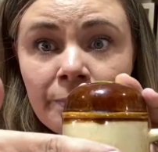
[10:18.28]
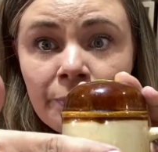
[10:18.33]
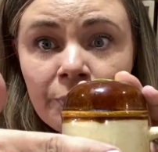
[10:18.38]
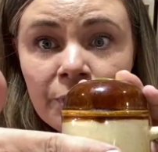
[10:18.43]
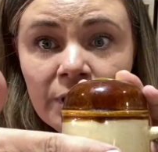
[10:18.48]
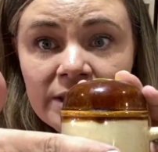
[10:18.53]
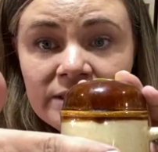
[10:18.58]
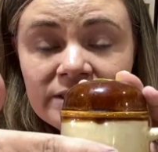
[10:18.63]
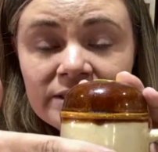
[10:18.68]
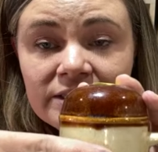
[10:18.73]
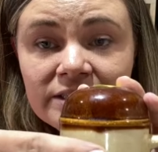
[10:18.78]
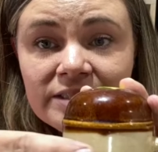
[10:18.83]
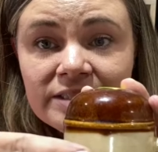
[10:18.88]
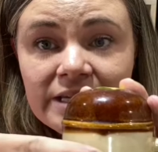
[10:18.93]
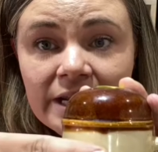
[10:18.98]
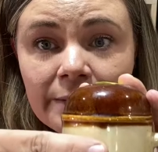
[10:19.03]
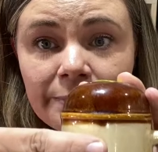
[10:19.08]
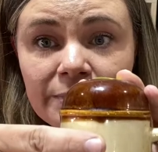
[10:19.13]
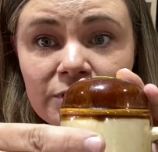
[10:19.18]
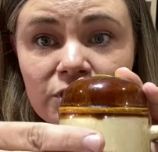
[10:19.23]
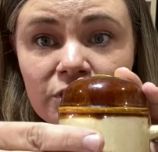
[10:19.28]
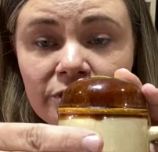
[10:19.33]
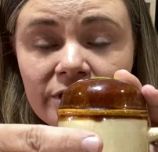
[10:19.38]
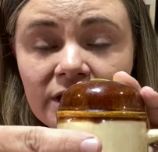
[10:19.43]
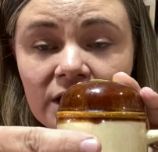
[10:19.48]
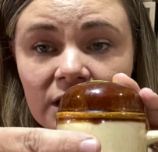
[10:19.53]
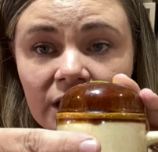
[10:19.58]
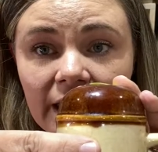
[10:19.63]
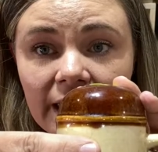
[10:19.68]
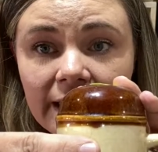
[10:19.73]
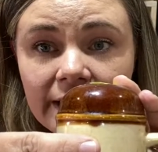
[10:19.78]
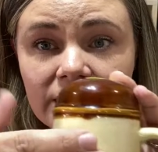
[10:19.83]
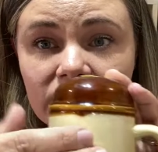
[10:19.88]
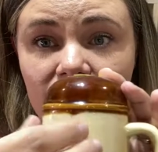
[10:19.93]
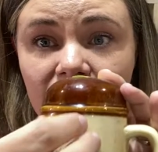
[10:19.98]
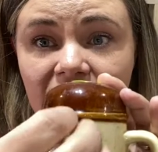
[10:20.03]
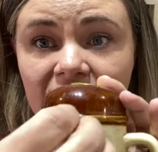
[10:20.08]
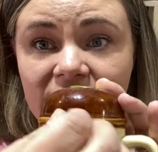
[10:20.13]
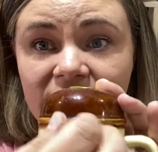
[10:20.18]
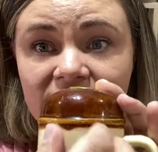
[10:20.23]
press the stamp into the clay
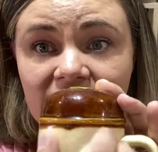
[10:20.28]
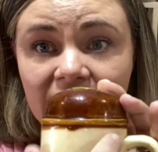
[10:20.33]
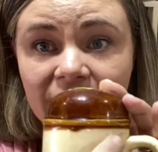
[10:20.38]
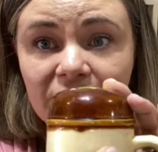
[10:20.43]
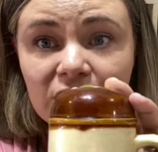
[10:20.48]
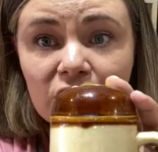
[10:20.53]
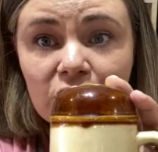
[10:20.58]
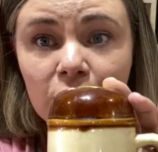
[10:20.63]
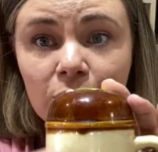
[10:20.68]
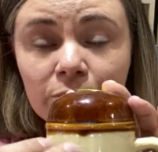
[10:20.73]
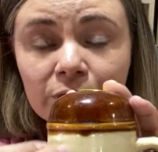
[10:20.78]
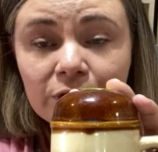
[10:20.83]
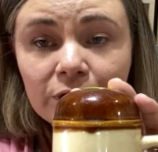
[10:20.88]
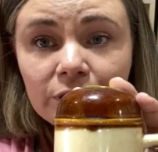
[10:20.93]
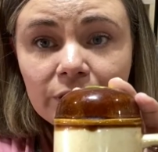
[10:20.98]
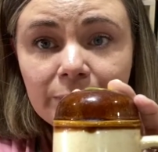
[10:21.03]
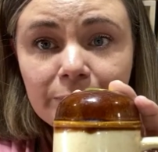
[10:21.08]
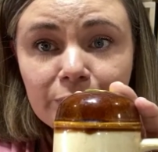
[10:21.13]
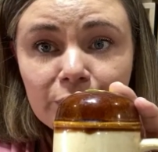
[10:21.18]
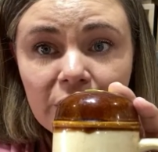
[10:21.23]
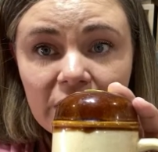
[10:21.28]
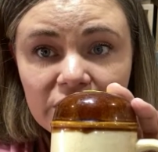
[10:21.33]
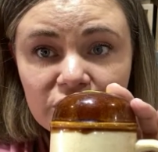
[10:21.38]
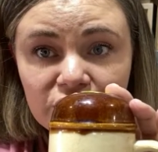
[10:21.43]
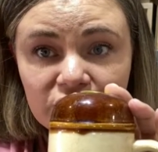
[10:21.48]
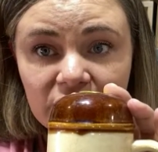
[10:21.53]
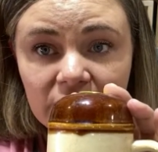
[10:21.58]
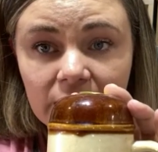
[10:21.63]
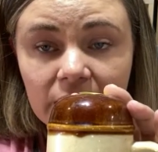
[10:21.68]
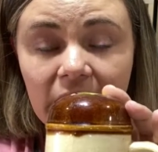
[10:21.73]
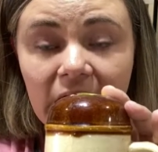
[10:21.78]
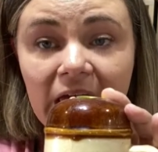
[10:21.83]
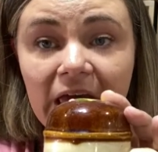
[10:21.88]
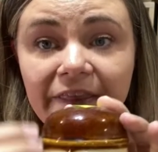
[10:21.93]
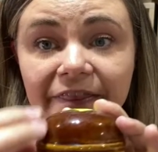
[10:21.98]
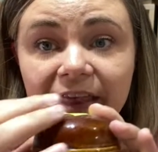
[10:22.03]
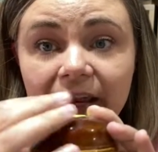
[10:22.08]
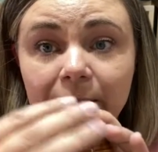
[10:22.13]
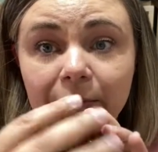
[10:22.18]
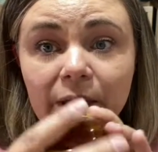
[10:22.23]
so that it's got the cute little impression.
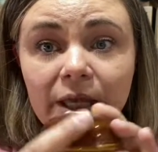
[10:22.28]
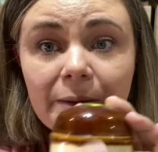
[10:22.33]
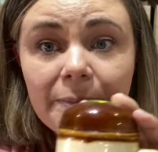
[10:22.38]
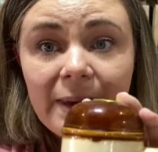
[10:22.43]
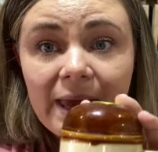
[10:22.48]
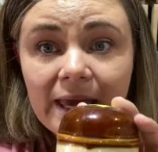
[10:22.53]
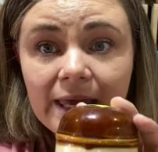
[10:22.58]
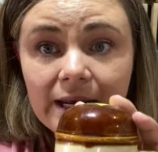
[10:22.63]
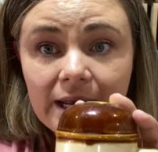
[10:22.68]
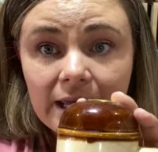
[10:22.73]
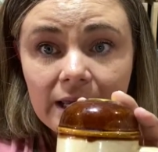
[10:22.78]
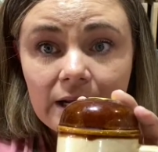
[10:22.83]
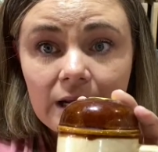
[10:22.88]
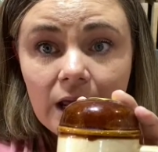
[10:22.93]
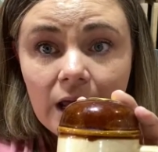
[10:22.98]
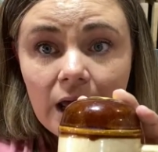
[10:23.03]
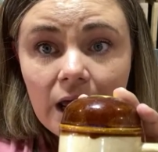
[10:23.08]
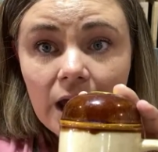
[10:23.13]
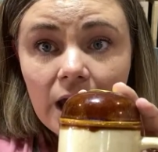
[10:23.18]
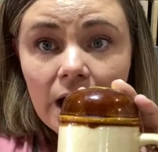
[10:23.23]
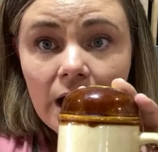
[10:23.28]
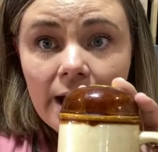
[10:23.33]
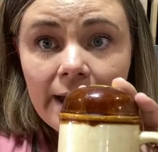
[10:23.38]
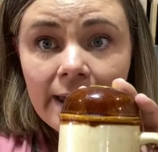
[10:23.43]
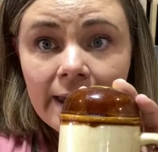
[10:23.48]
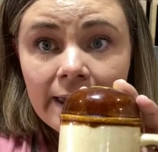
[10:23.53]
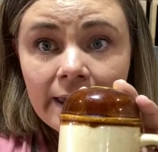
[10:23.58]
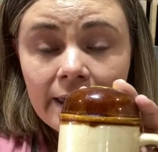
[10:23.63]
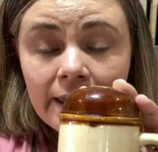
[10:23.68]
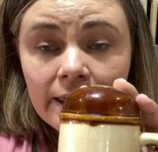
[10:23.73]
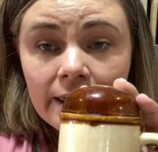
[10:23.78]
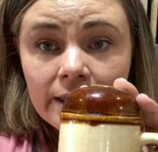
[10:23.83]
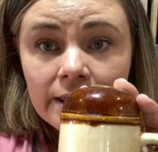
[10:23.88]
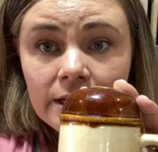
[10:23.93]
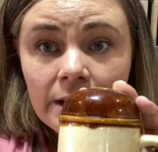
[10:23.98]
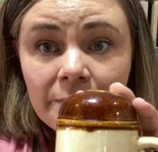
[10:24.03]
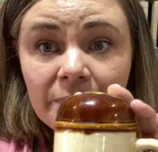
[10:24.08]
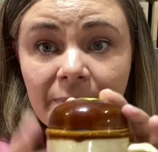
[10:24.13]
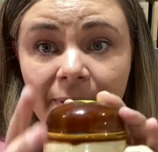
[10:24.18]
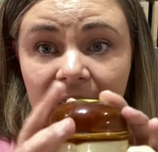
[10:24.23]
Then I'm going to paint it
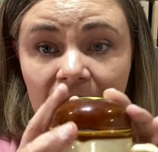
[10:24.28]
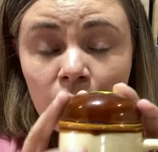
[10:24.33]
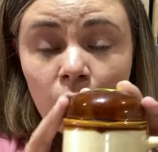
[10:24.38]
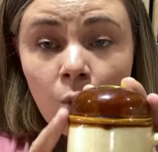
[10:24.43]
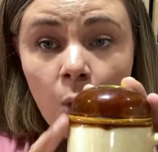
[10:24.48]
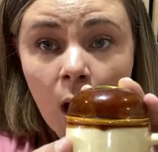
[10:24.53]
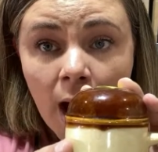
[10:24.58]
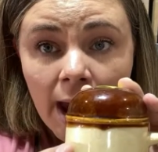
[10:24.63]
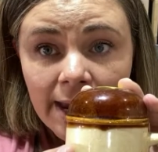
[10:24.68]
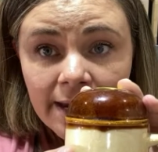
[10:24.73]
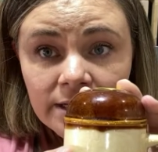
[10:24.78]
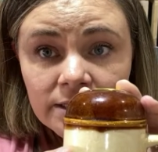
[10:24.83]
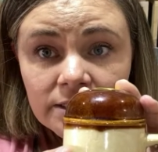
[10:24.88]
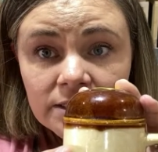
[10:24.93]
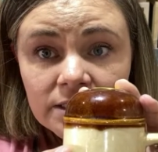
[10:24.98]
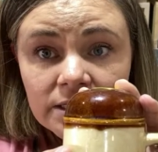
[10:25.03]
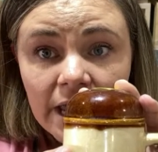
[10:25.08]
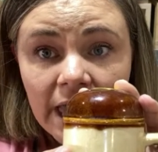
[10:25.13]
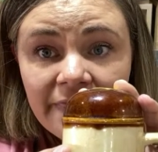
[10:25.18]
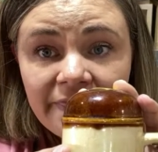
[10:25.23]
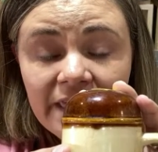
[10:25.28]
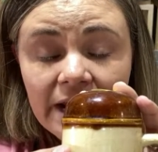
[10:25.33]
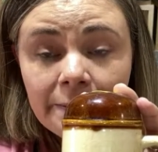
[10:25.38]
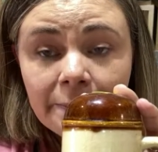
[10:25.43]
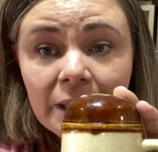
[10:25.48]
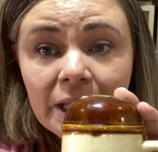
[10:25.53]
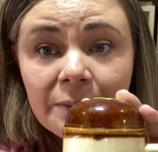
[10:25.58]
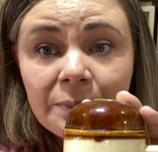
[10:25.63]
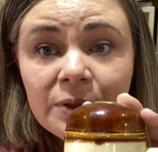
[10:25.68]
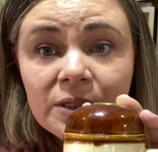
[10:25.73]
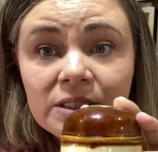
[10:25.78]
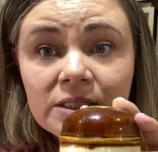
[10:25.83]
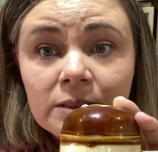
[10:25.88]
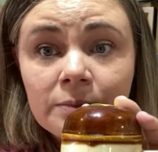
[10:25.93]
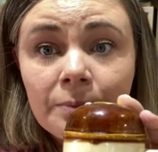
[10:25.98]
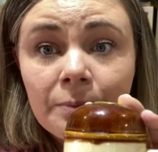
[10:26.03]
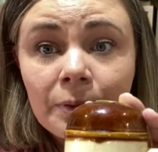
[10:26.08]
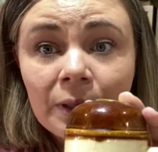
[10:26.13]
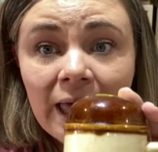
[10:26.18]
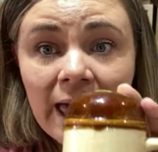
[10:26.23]
and I'm going to paint it white and then I'm going to put
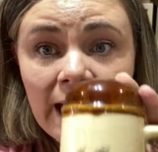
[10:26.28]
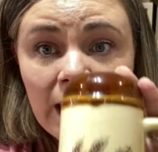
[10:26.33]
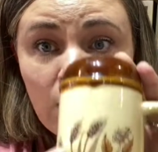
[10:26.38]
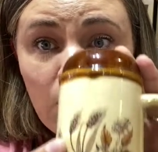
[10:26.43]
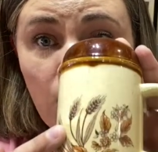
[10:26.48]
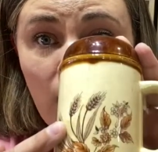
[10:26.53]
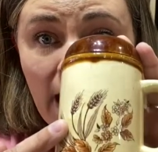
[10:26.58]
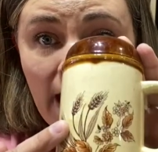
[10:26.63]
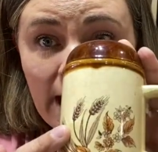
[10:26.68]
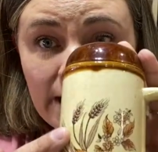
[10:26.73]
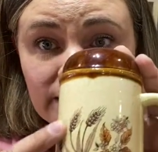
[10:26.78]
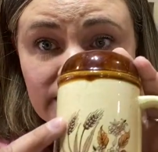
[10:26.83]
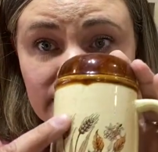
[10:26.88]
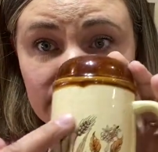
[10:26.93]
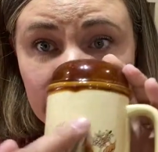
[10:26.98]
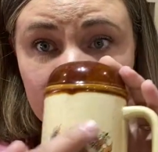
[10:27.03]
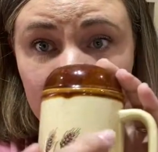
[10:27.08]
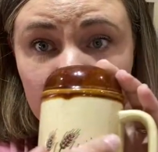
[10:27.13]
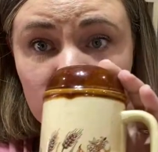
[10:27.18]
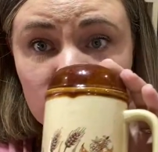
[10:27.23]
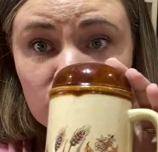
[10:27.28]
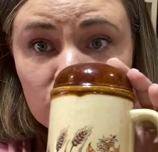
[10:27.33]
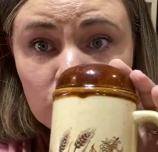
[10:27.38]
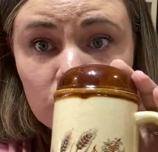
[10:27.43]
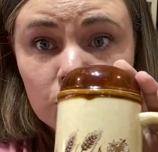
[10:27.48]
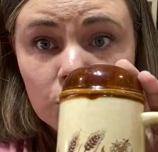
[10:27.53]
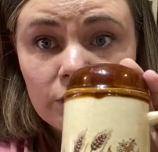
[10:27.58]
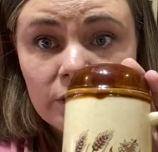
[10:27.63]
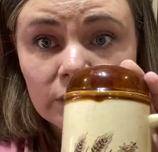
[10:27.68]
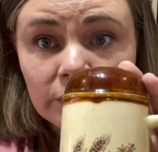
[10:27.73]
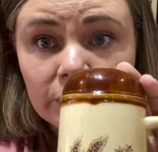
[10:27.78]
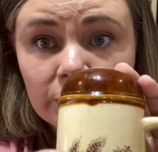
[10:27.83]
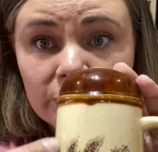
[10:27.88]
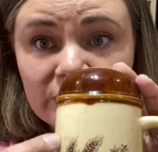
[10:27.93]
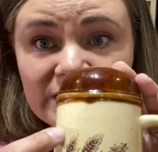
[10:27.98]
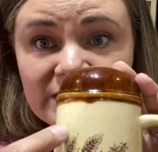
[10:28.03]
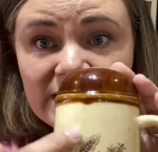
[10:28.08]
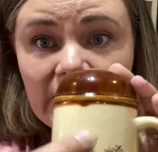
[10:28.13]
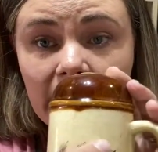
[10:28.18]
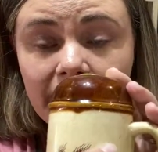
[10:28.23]
some black wax into the
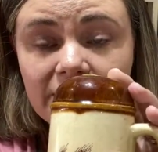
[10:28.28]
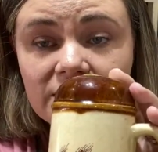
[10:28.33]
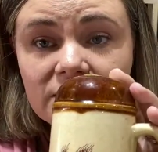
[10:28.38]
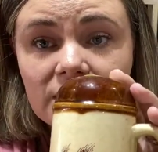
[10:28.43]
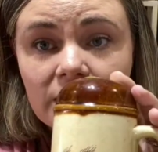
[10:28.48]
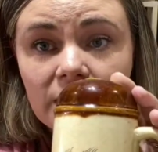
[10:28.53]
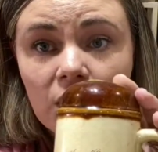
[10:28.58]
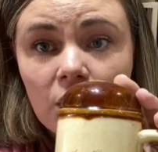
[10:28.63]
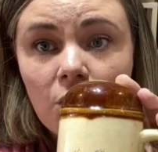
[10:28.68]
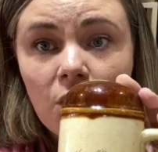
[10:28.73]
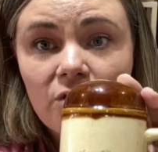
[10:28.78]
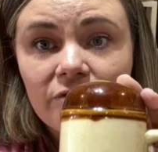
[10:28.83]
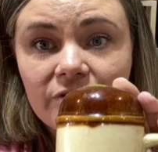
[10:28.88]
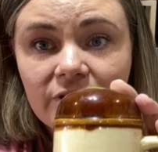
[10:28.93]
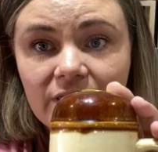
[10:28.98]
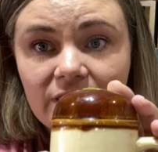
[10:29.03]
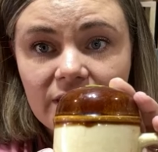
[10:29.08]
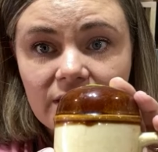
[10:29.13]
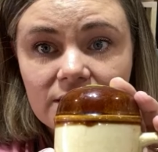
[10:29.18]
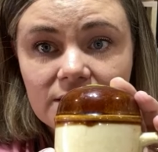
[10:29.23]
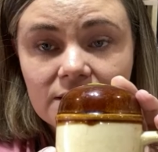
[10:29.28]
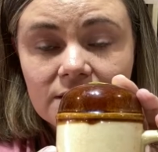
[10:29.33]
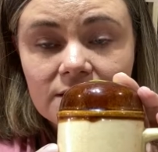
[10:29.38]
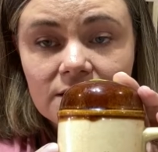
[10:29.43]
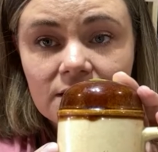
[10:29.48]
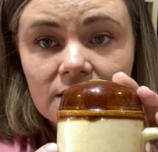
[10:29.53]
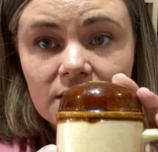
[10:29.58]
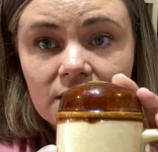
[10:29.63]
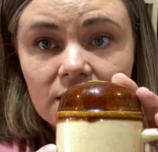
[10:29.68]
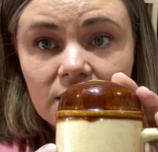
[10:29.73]
little design that's going to go over this.